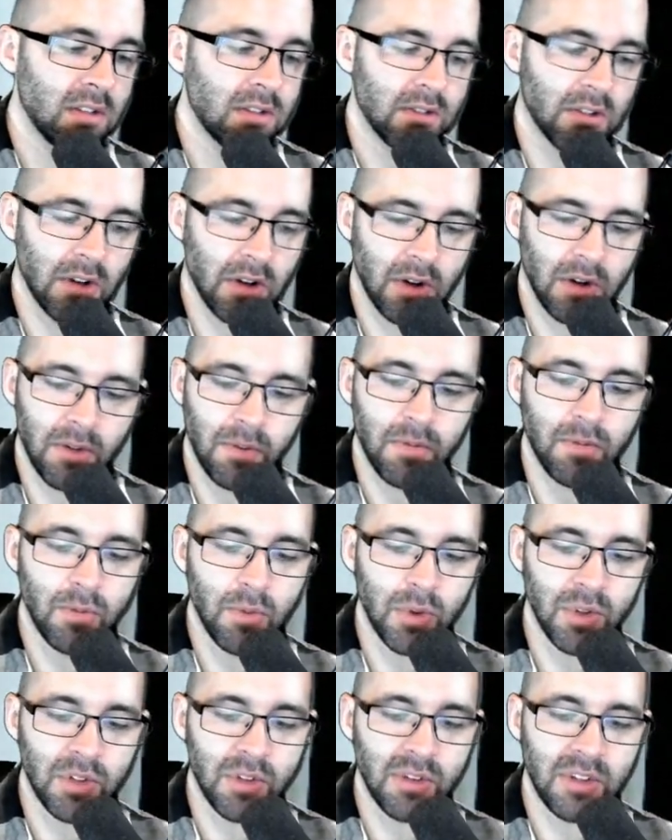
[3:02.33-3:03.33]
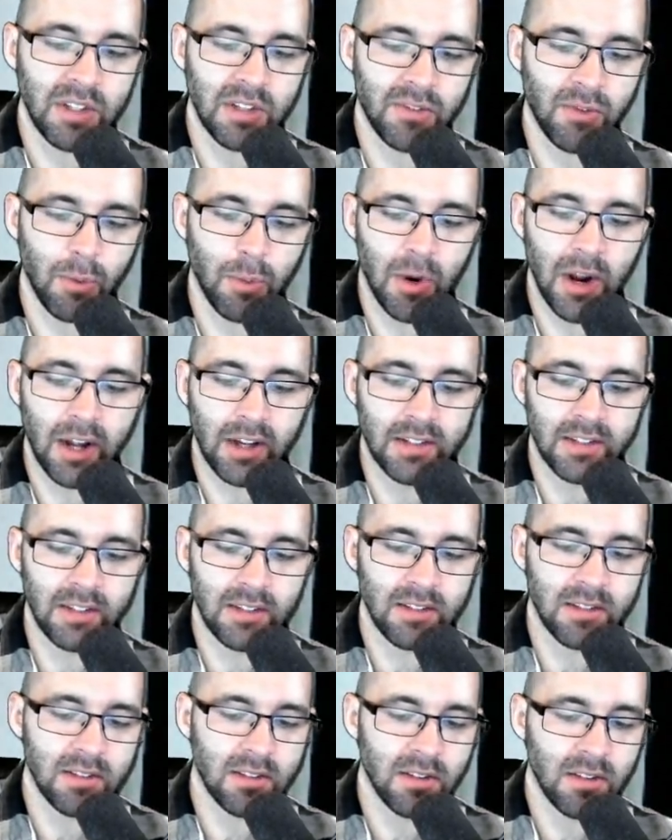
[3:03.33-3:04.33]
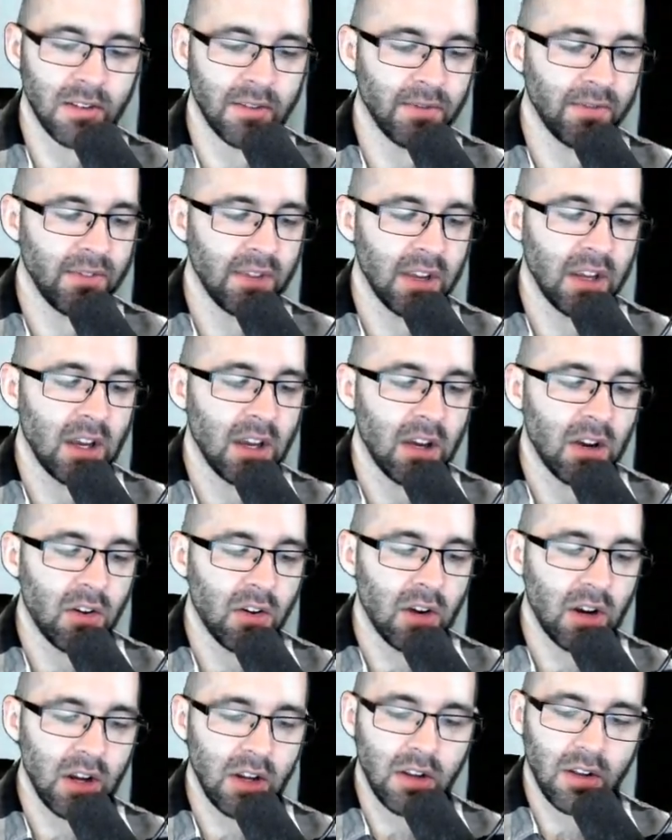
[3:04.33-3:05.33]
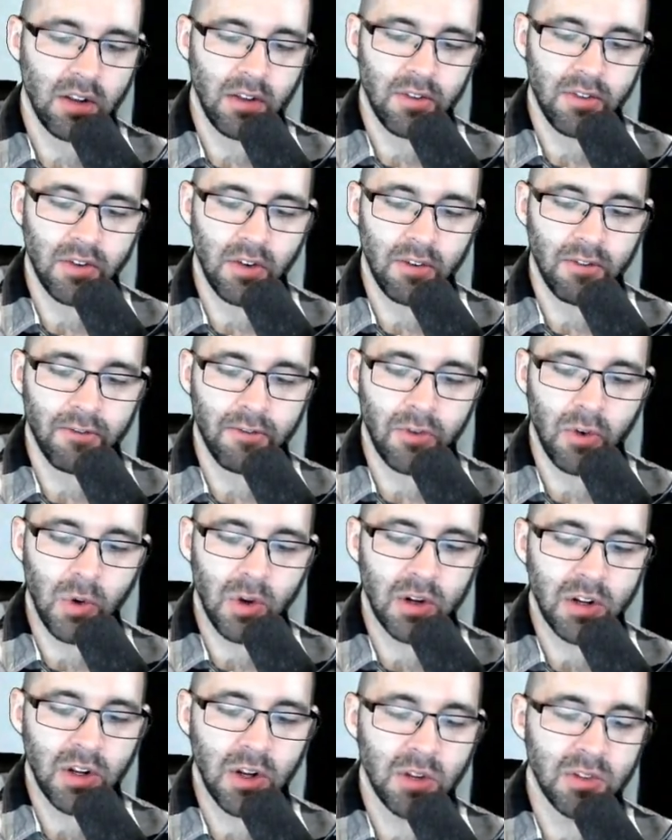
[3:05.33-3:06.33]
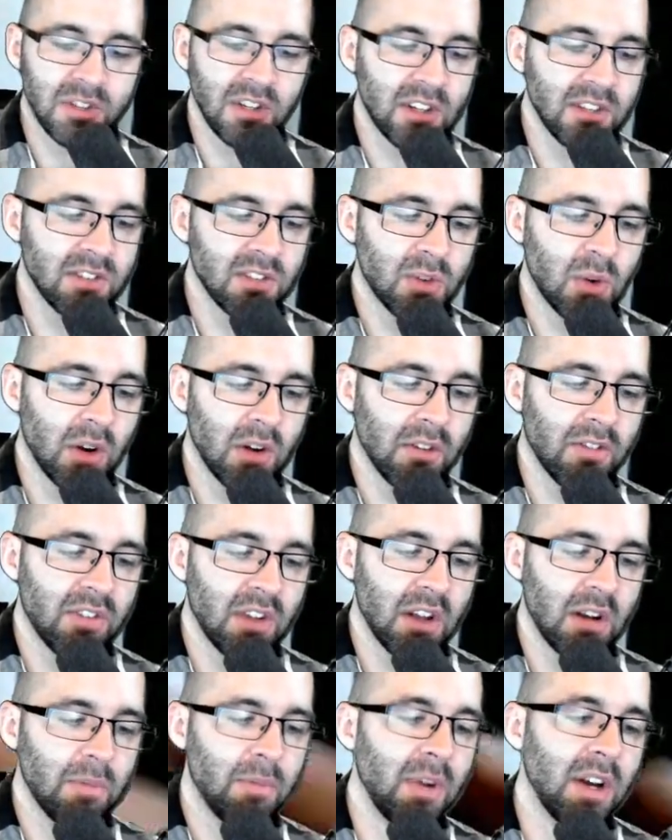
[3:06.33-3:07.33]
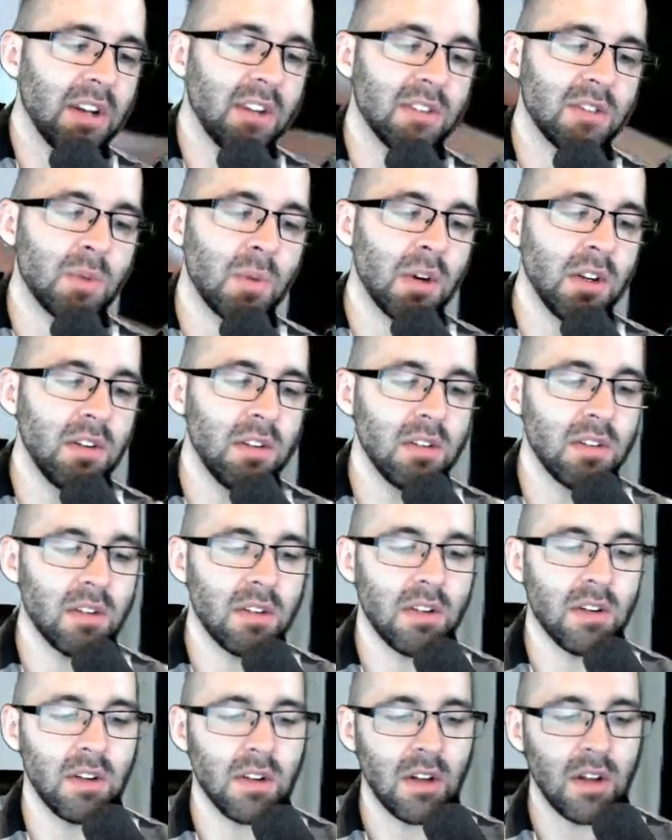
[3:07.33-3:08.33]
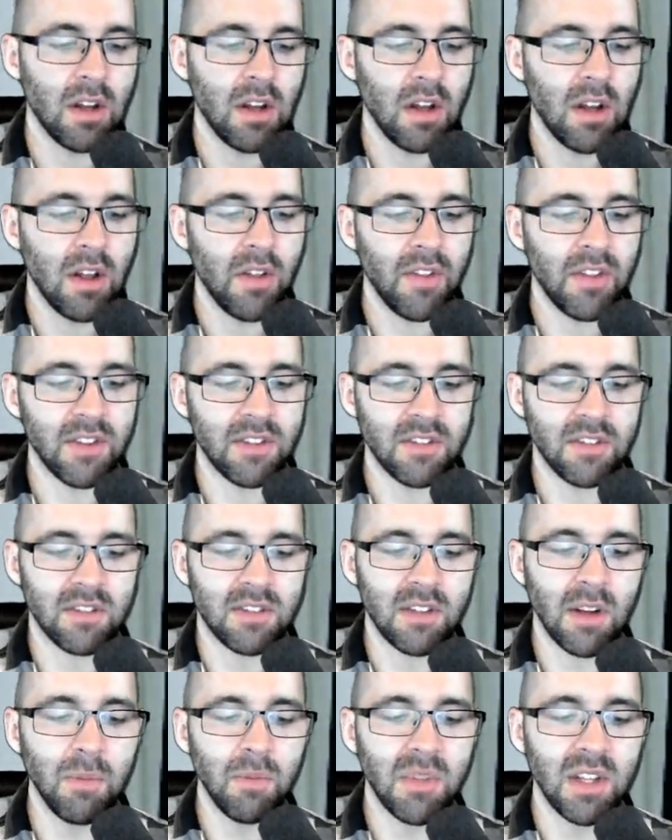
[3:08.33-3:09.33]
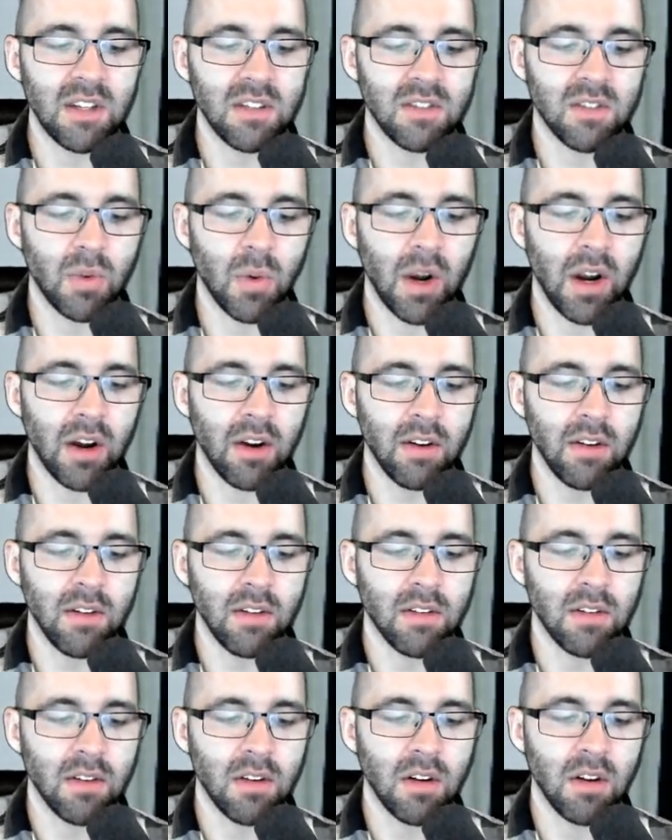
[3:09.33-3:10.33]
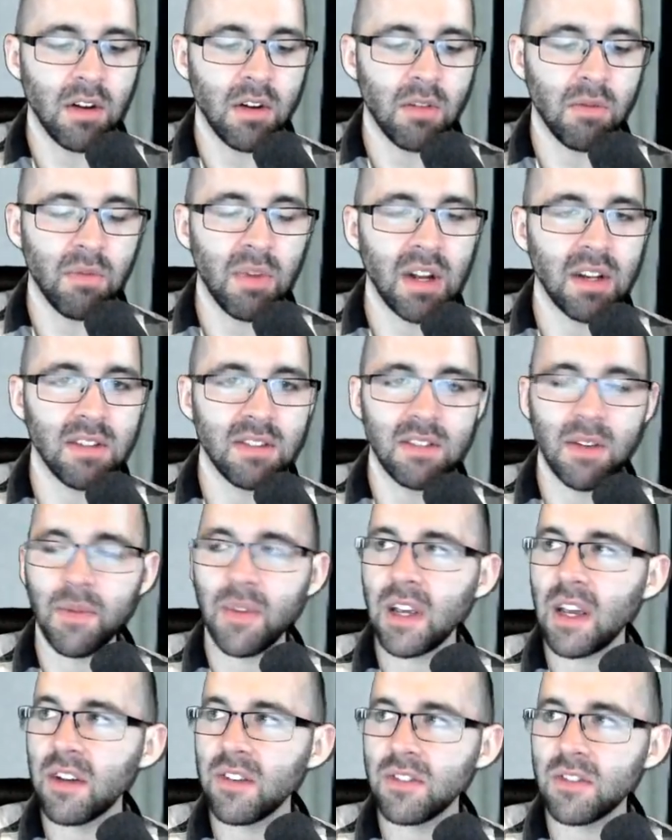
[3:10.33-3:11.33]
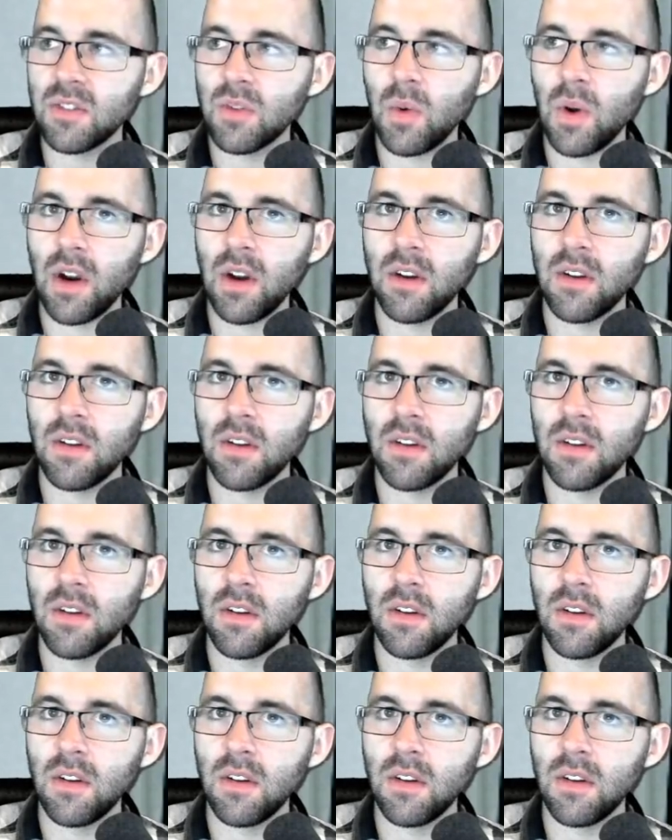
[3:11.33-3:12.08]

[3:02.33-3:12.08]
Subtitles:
So we'll do these for practice. Right, if you have 4 cosine squared of theta minus 1, this is something squared minus something else squared.